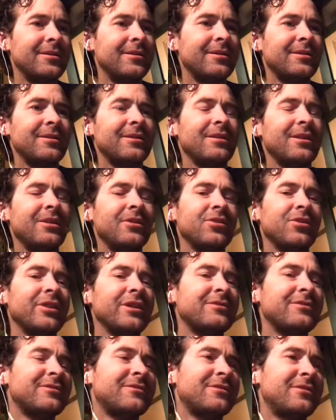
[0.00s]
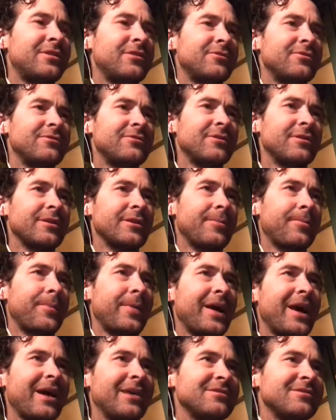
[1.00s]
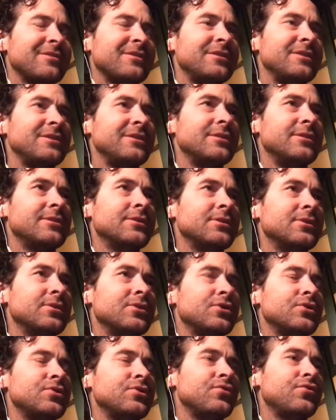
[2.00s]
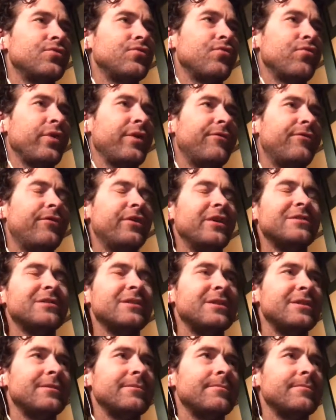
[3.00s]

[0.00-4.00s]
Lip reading: Nonetheless, there's a capacity to revisit